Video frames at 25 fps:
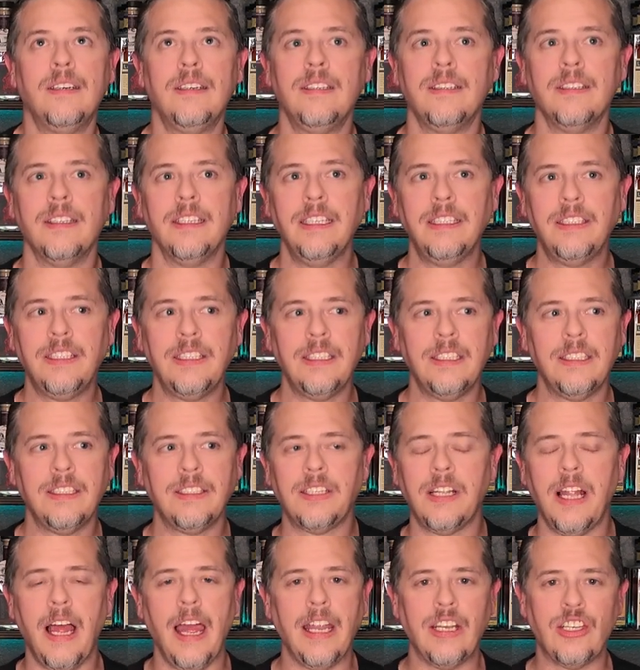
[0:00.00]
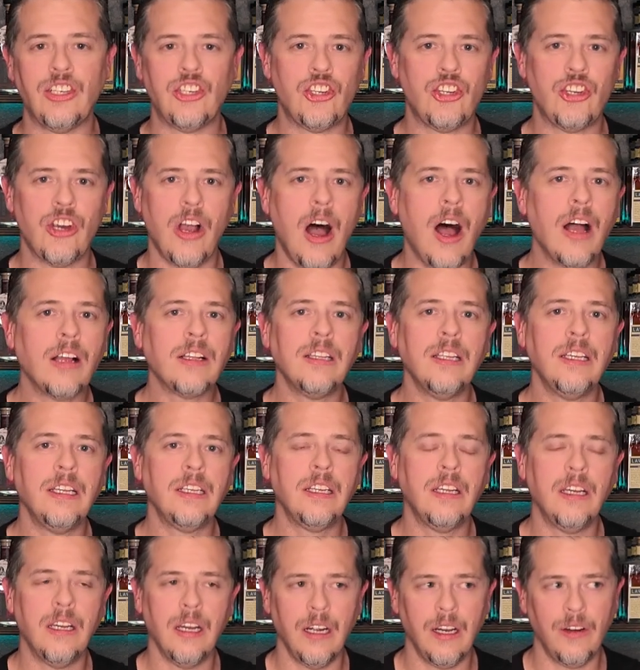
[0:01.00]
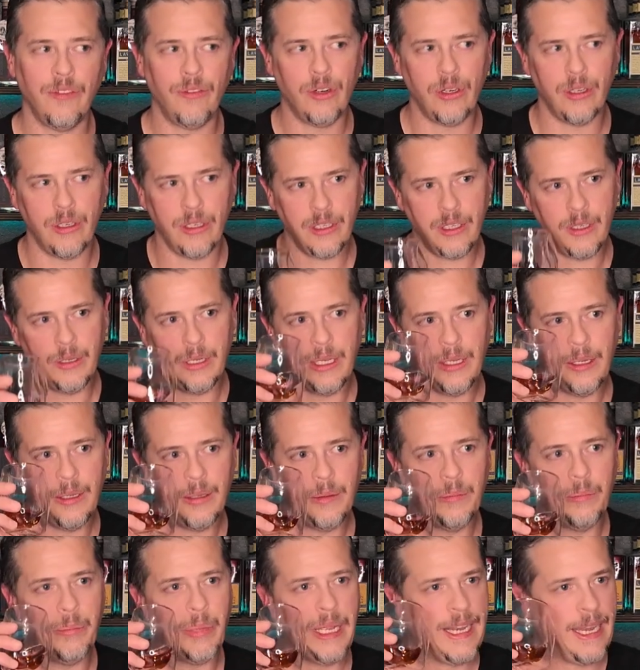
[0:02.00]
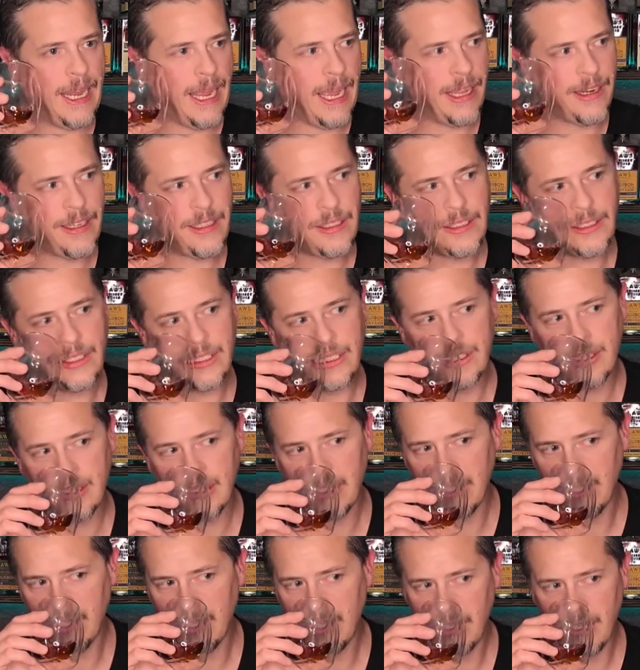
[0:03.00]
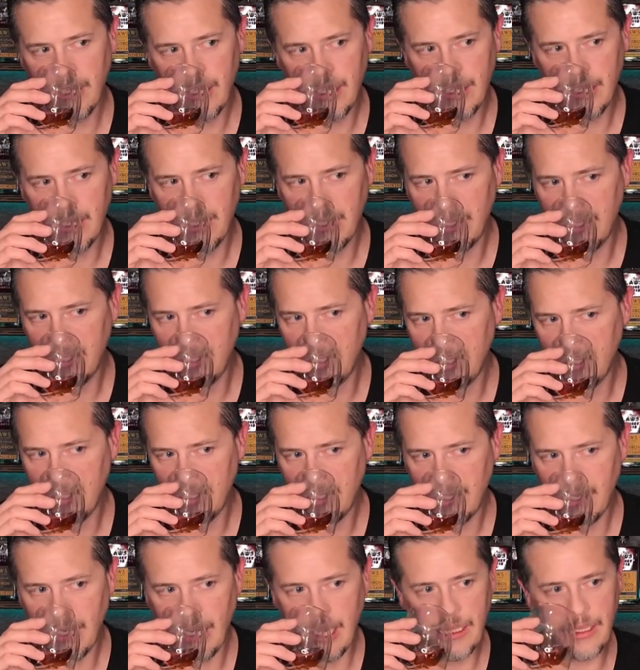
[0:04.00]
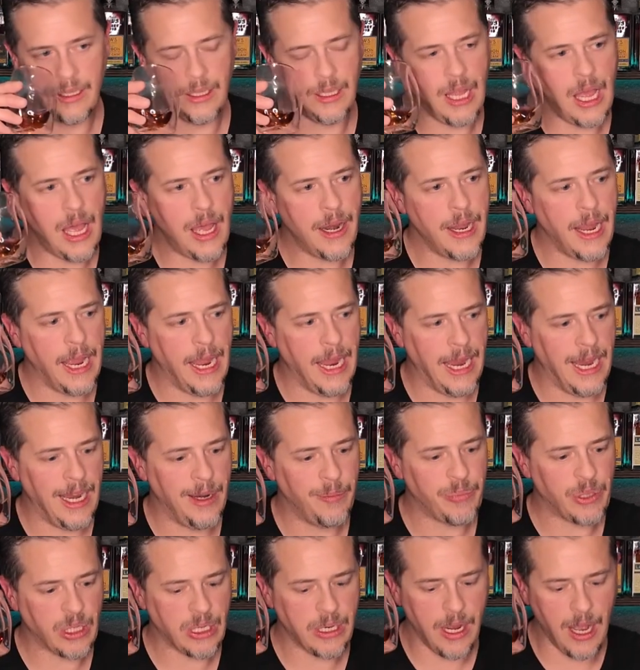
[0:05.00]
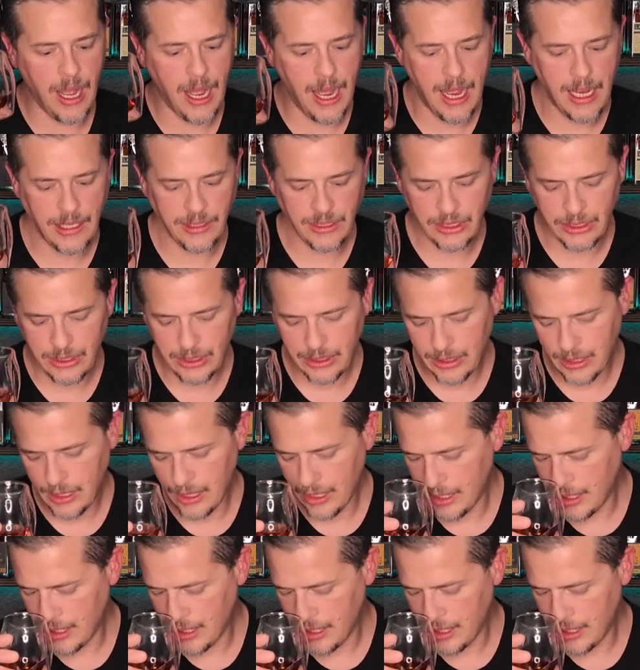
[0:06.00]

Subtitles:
this is like chocolate covered bananas, a lot of apricots,